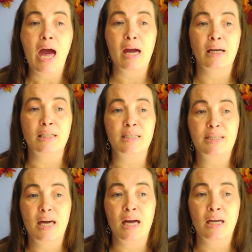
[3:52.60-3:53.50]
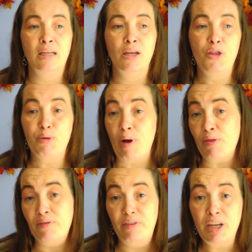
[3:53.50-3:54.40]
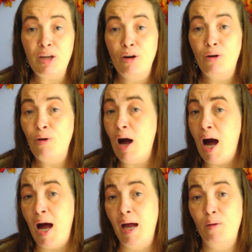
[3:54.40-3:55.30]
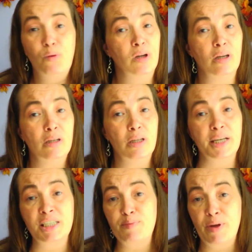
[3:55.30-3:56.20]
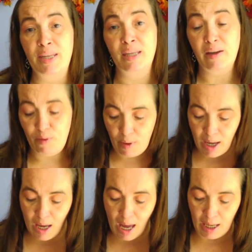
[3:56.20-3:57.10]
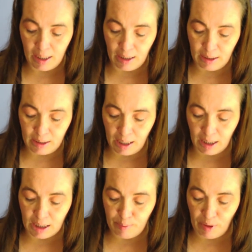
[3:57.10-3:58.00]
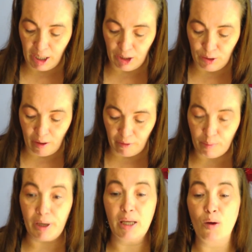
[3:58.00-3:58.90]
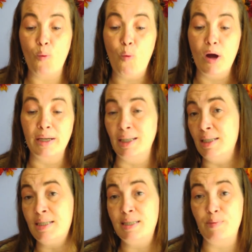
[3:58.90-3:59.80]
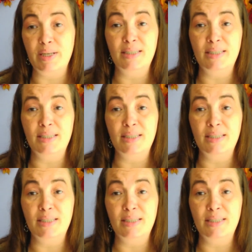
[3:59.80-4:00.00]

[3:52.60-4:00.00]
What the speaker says: And then throughout the video, I will explain the giveaway and explain to everybody what needs to be